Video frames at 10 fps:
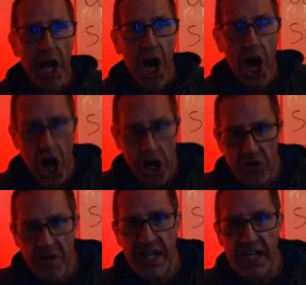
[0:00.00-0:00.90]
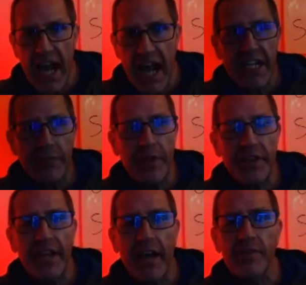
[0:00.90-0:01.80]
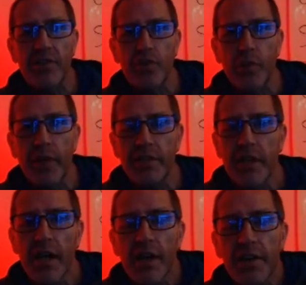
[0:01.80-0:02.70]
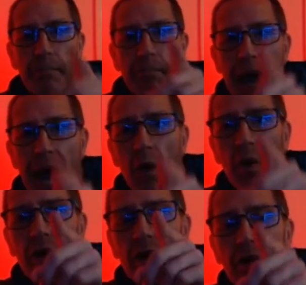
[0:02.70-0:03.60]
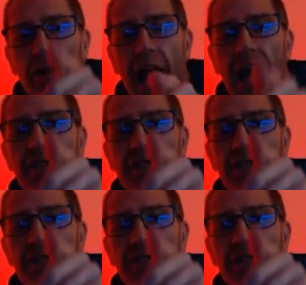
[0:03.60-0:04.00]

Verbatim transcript: hundred ninety-one thousand tweets. The power lies